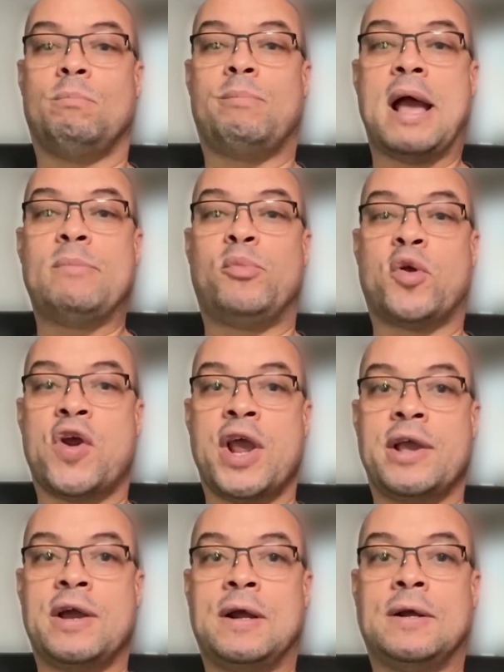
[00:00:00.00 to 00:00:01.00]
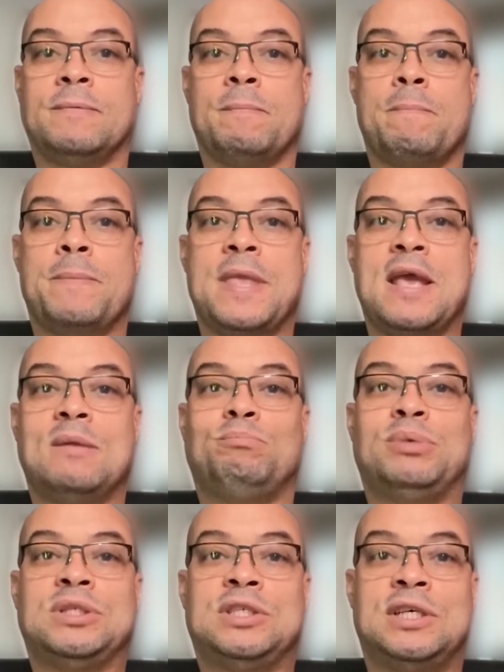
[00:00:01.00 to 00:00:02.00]
by prayer and
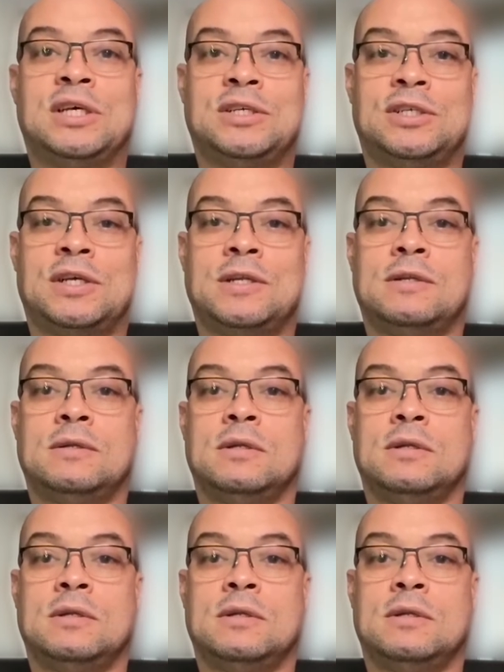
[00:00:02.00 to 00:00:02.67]
petition,